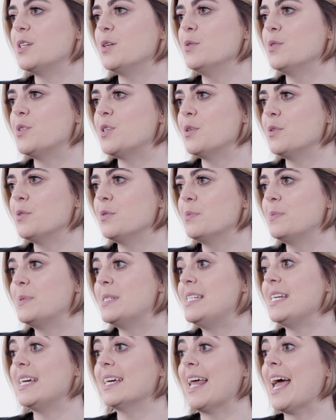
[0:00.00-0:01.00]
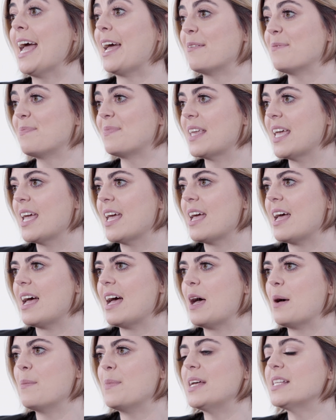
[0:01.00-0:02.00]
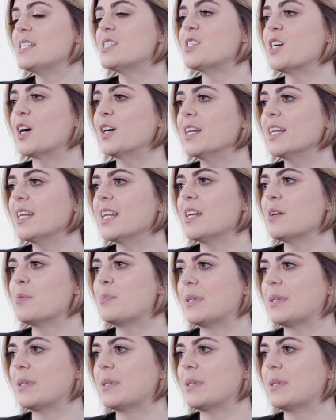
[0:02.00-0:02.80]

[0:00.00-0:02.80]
YouTube's DNA. It started in a